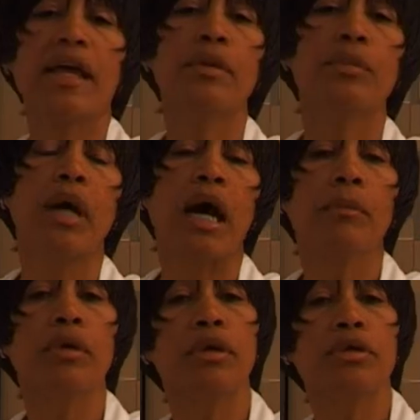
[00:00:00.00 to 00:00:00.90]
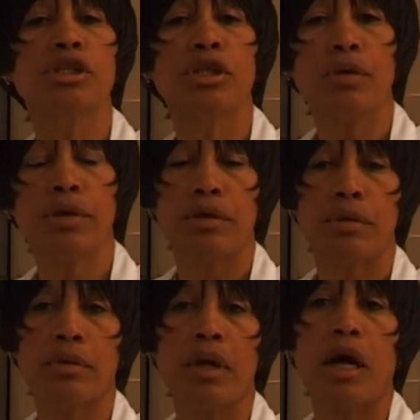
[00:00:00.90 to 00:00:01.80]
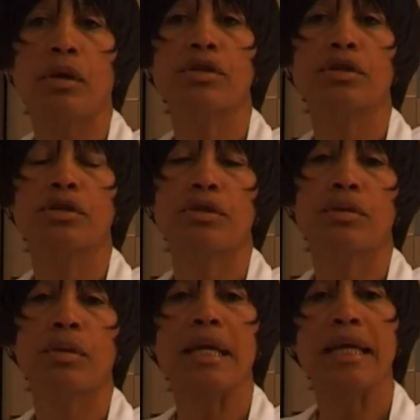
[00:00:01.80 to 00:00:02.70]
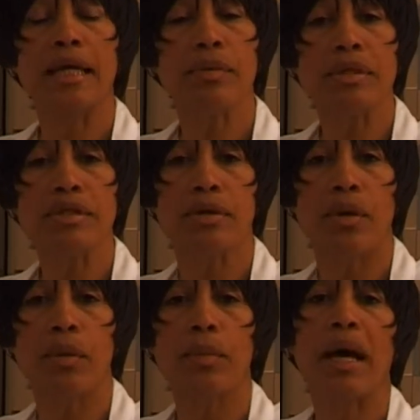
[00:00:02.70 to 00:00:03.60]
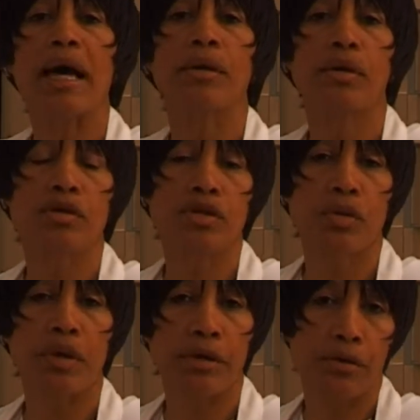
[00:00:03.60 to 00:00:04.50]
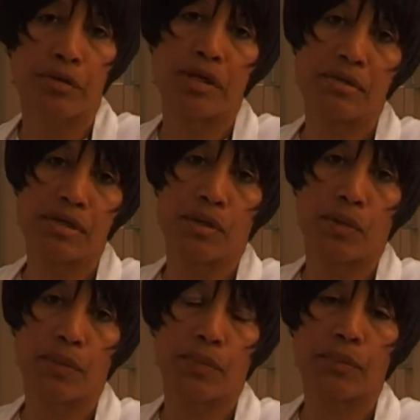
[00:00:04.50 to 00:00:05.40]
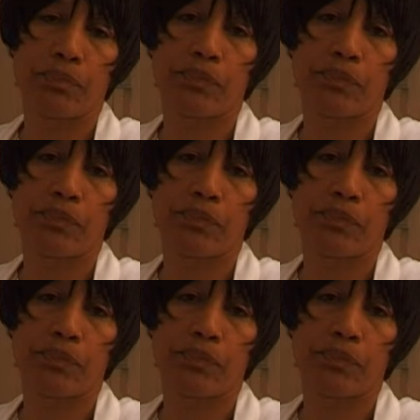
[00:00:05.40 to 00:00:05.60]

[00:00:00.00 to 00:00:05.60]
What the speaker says: then I'm going to show you how to do a liquid soap and also a cream soap.